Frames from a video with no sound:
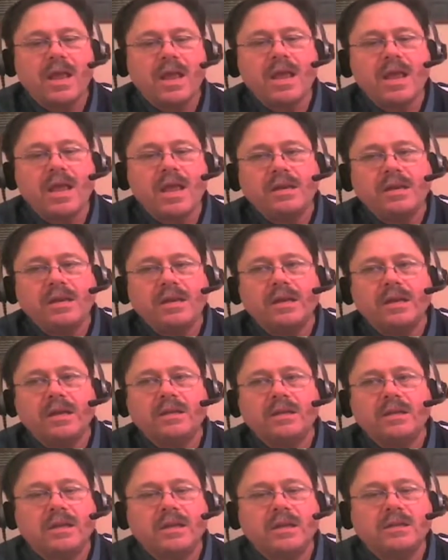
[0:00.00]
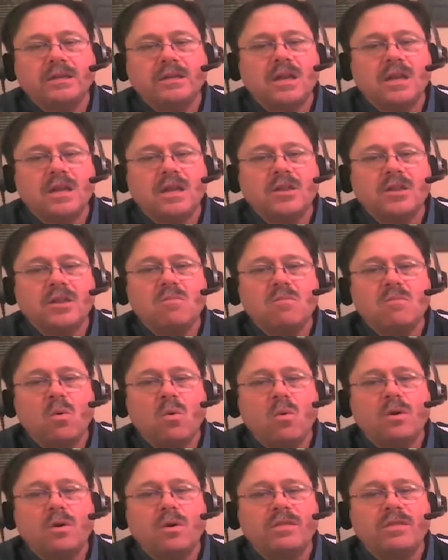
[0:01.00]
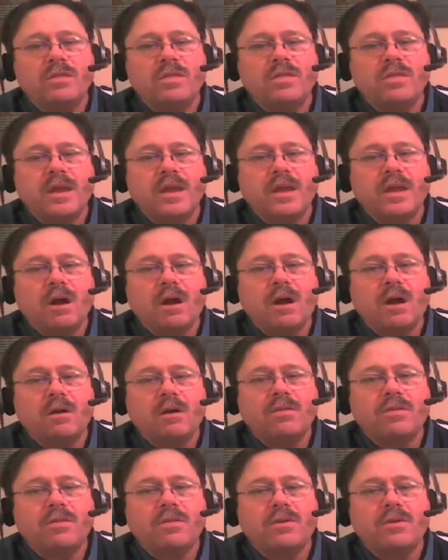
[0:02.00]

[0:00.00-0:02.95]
And it is nothing more than our